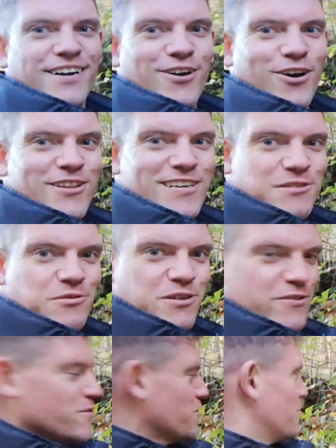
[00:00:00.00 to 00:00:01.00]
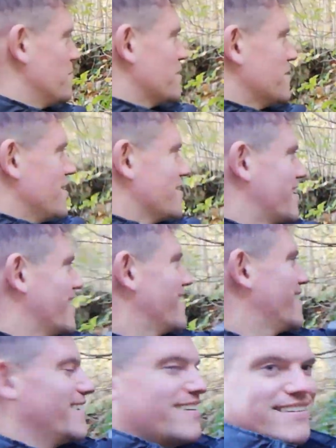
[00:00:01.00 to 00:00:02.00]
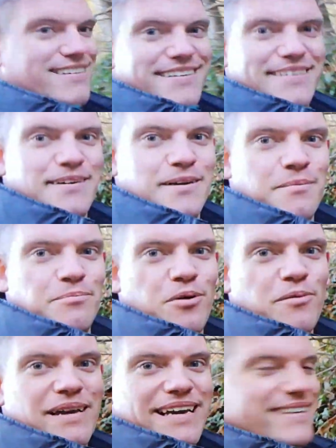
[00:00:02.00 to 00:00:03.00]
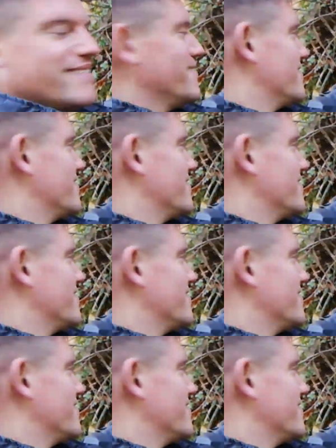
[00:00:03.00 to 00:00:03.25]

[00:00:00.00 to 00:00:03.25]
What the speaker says: Look at this, which I just come across. Pumpkin.